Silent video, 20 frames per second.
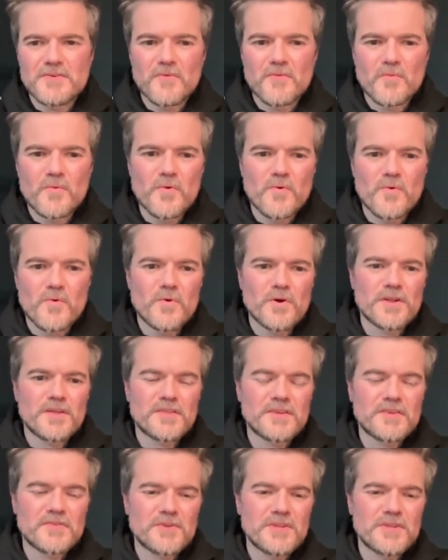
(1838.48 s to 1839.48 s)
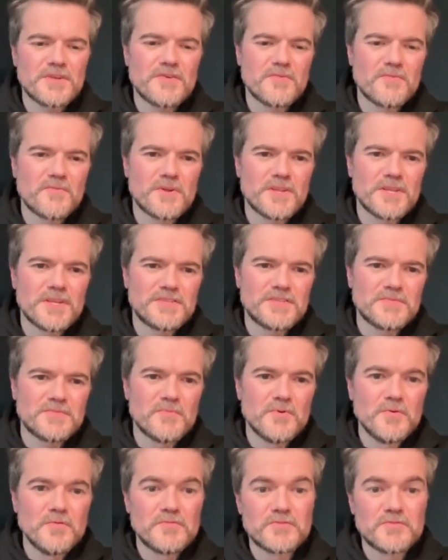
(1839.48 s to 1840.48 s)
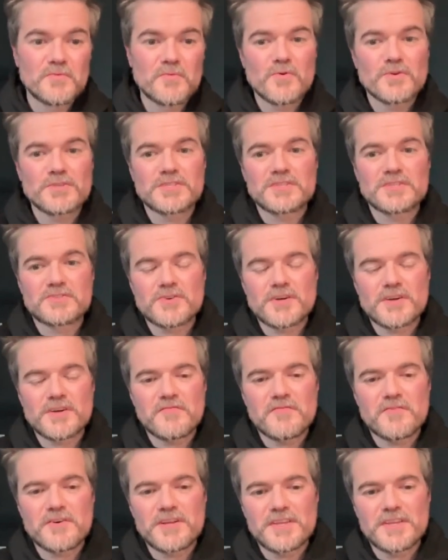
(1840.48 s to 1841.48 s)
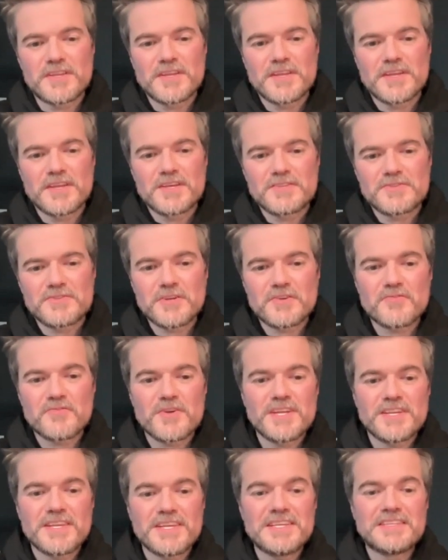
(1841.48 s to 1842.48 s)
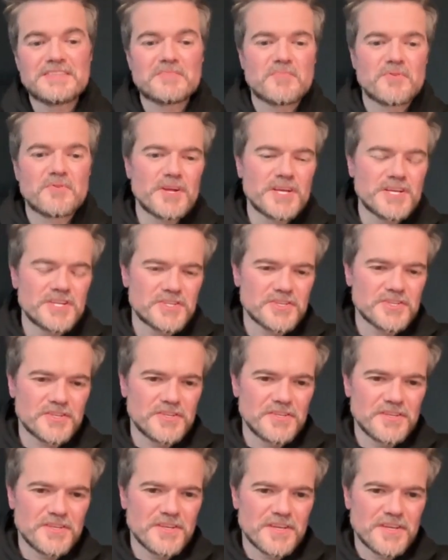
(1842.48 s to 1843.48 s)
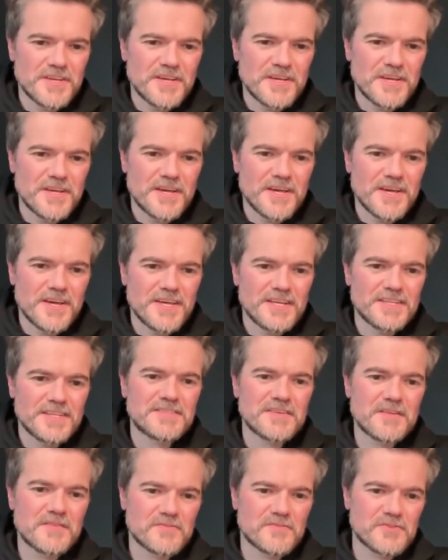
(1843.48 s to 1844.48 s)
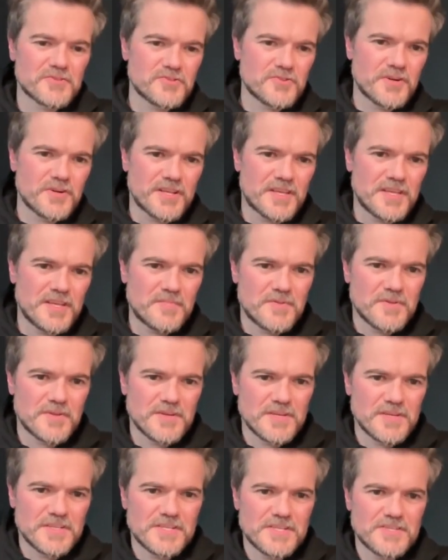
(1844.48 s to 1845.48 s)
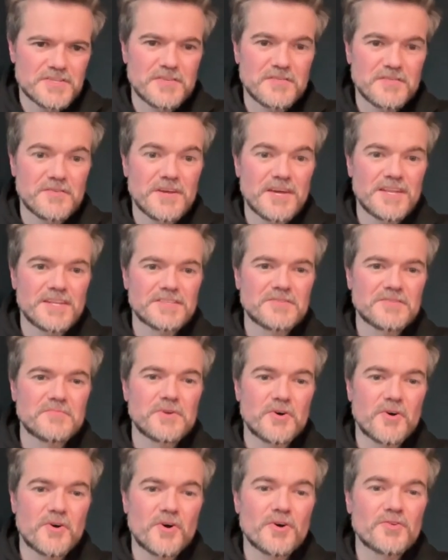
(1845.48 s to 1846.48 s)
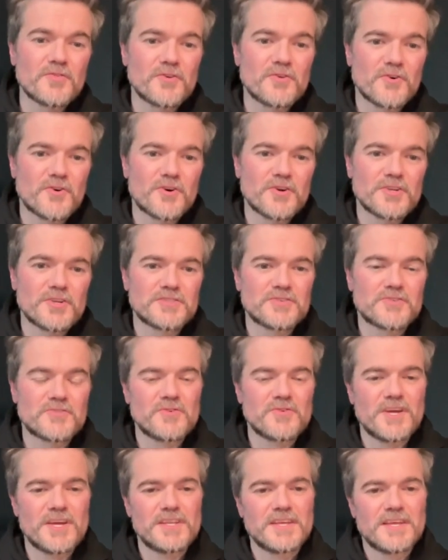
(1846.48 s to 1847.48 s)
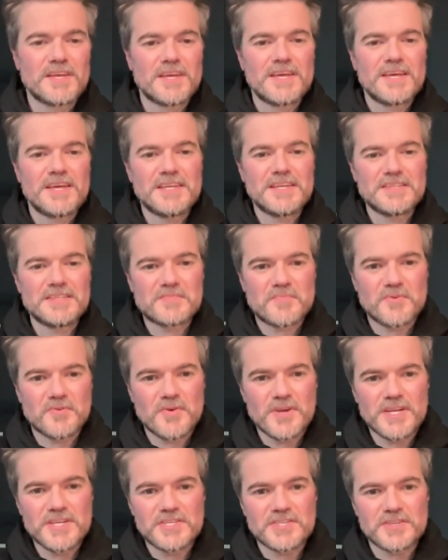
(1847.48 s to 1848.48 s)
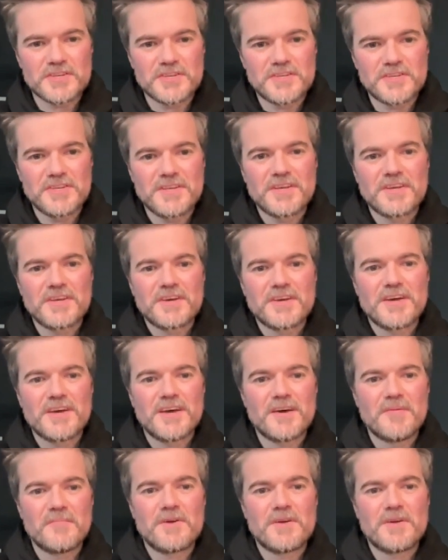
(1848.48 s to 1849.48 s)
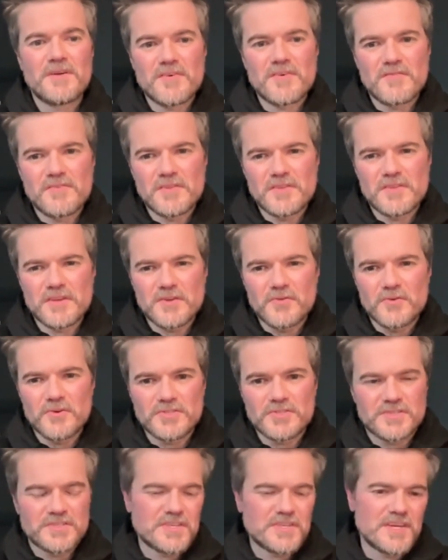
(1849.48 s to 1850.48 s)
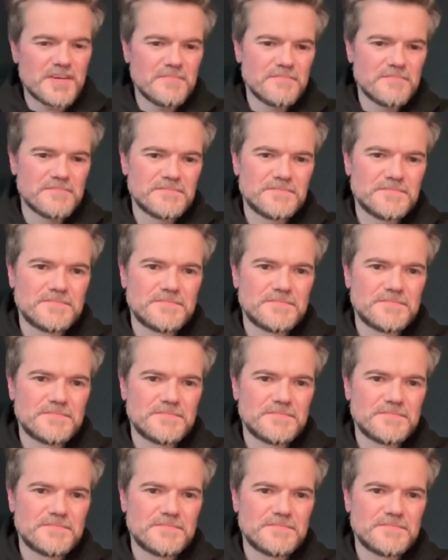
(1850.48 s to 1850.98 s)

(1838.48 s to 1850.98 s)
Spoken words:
what I think we need to move towards is trying to create inspiration instead of just trying to keep the attention. And it's going to be harder and harder to create inspiration if everything looks the same.